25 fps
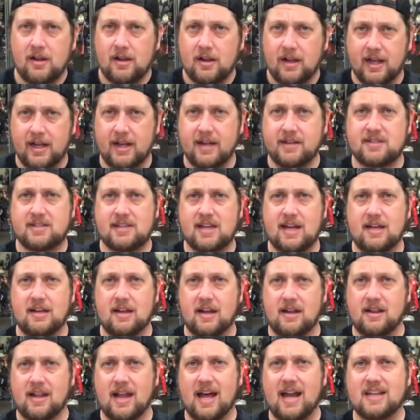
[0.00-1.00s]
Like I said,
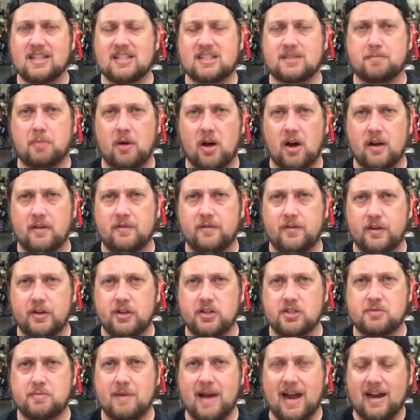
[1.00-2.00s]
a lot of Spawn
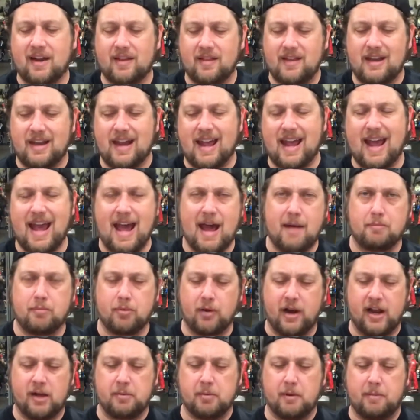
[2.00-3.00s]
figures back in the day had
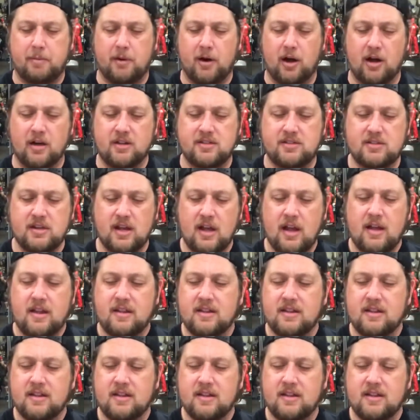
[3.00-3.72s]
breakable parts.